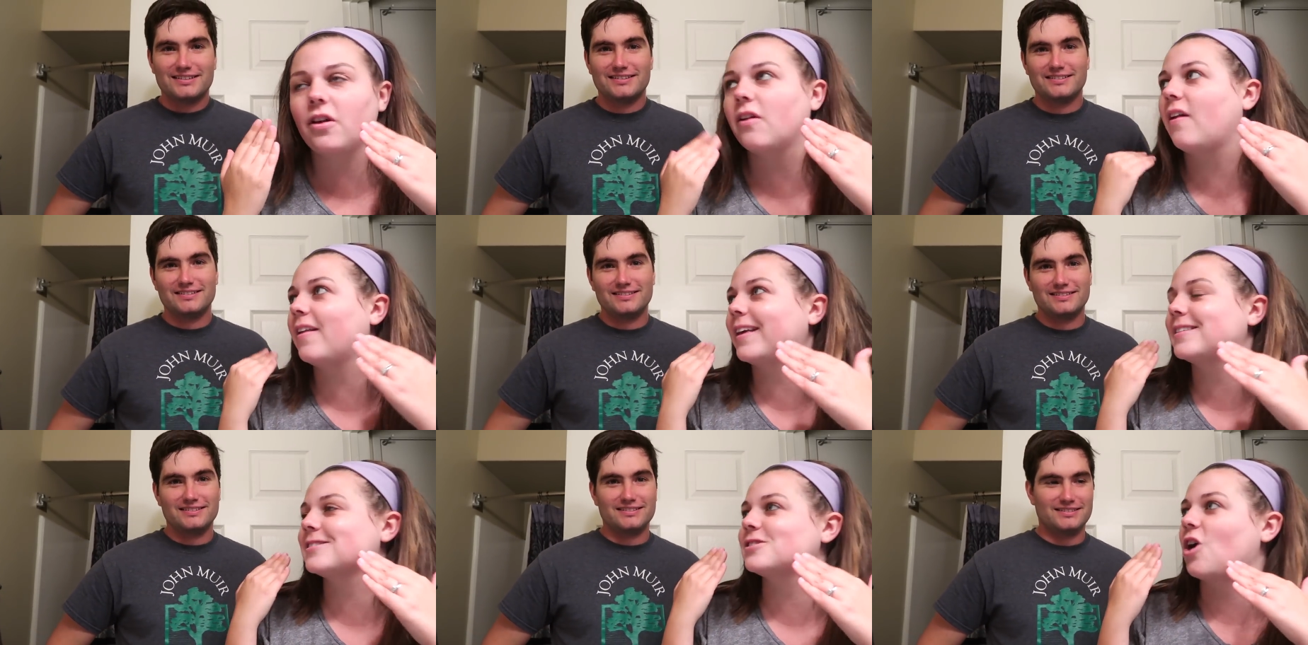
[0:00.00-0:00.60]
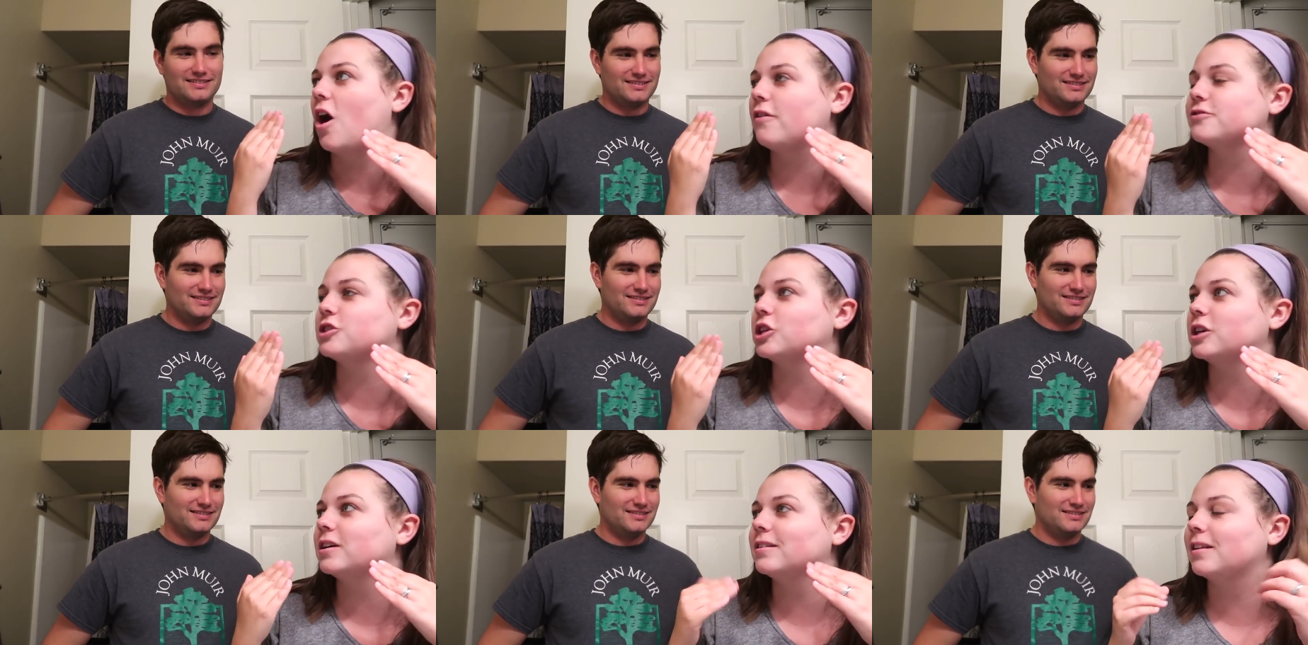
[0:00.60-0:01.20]
Speaker 1: feel like
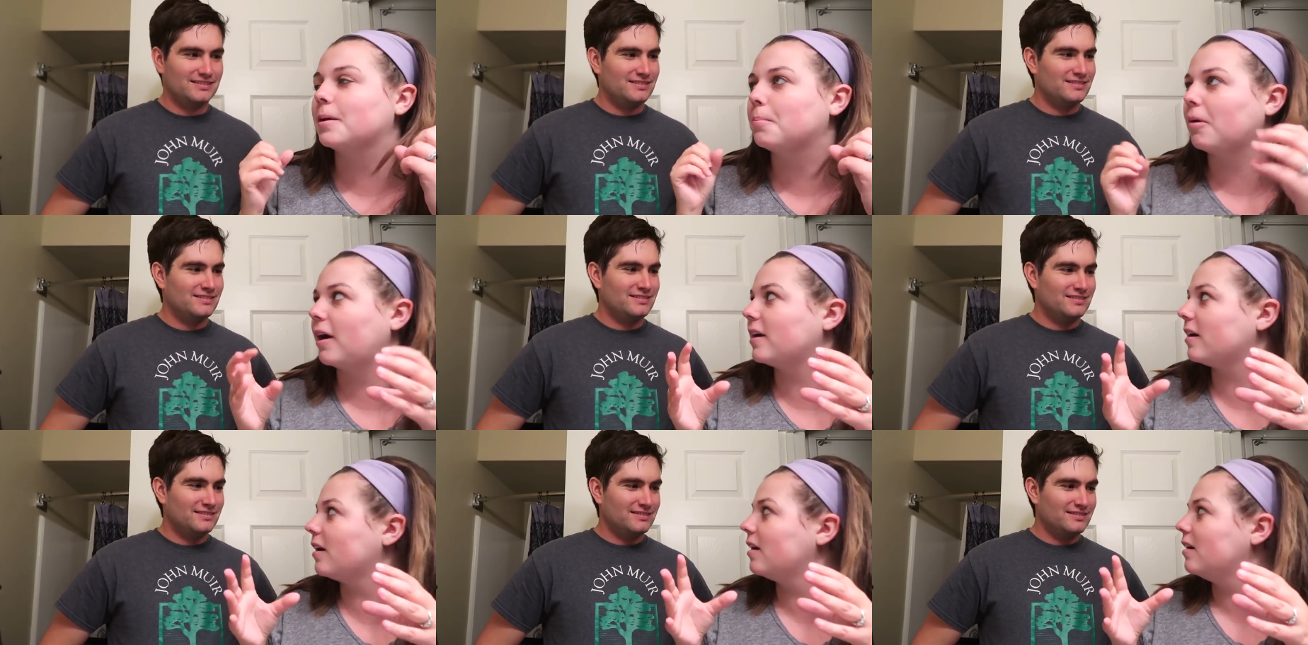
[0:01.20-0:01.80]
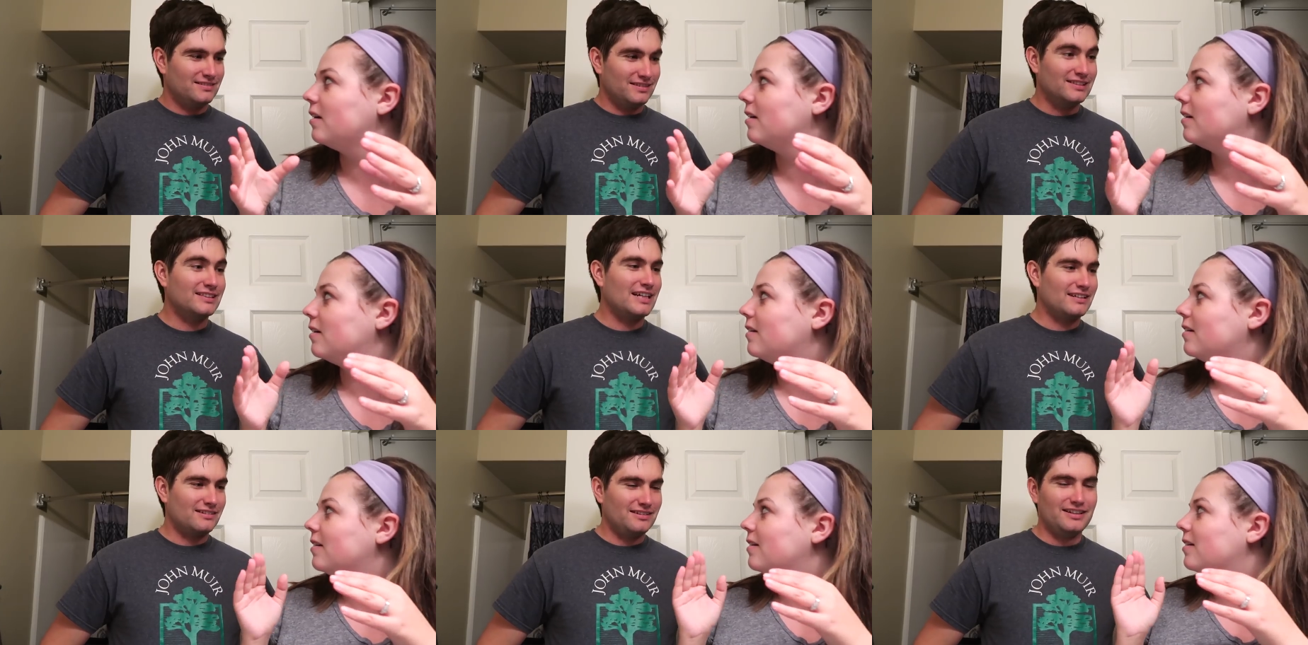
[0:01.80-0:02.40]
softer, and, like brighter.
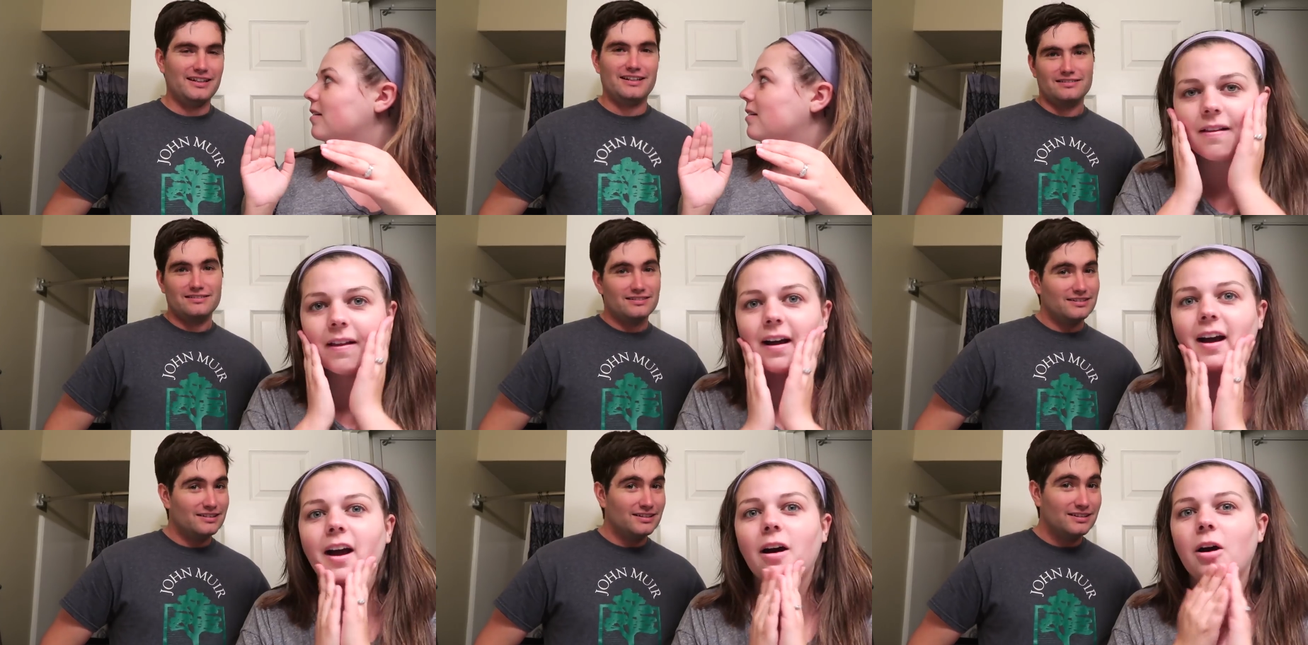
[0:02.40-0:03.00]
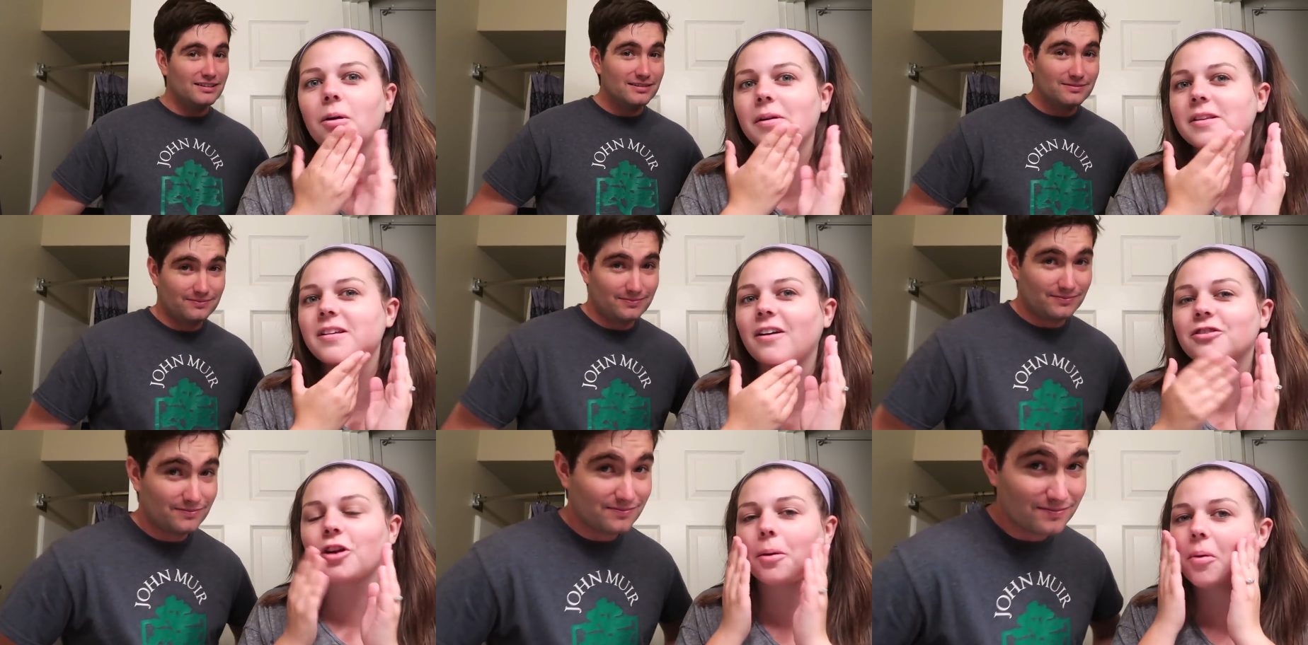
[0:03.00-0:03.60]
Speaker 2: Exactly, yeah.
Speaker 1: Like I
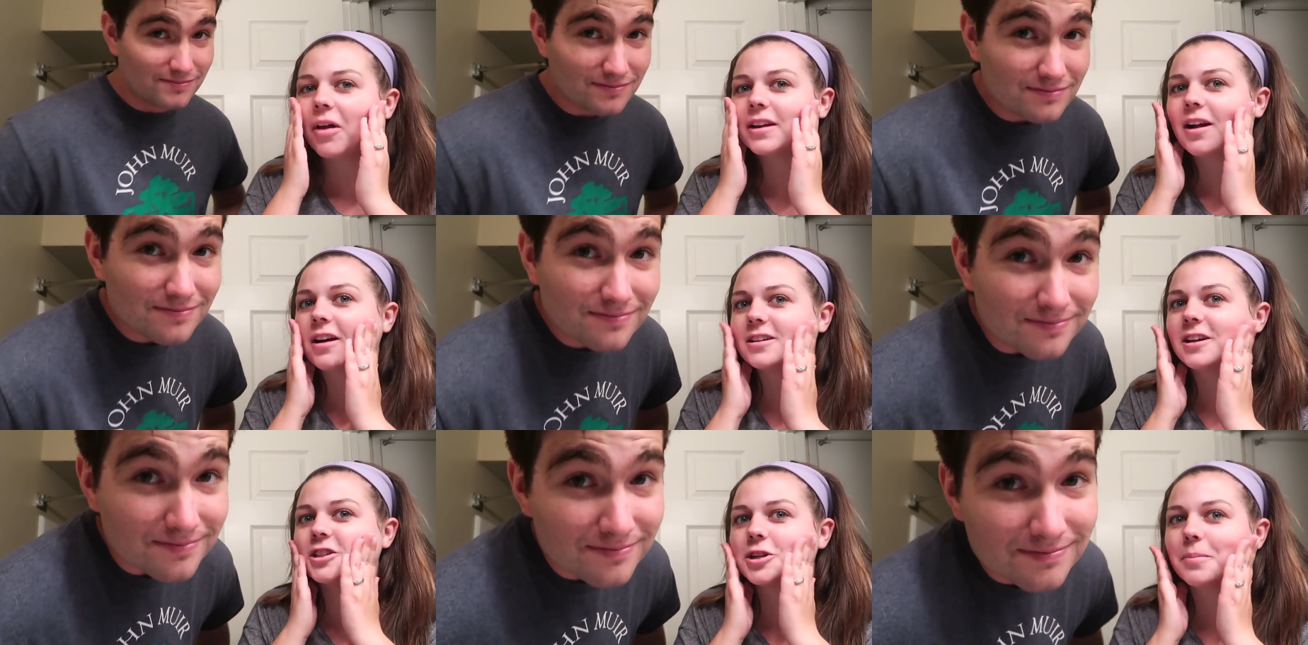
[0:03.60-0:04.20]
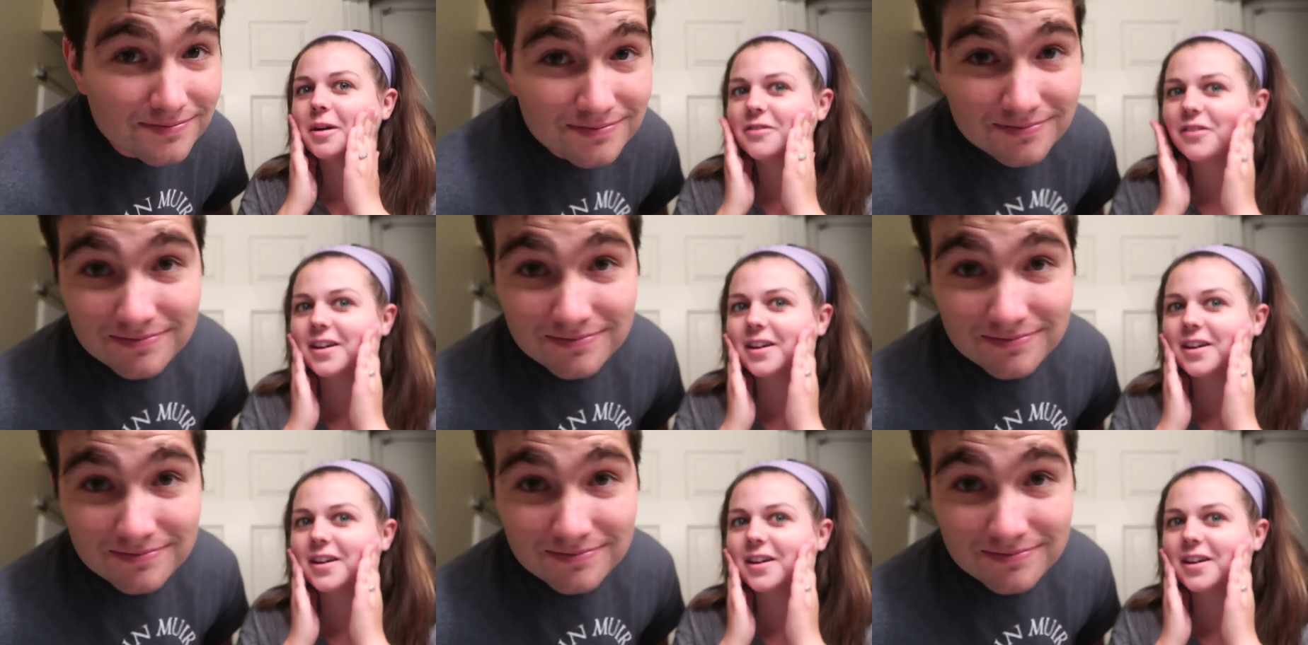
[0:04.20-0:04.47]
always have trouble like not touching my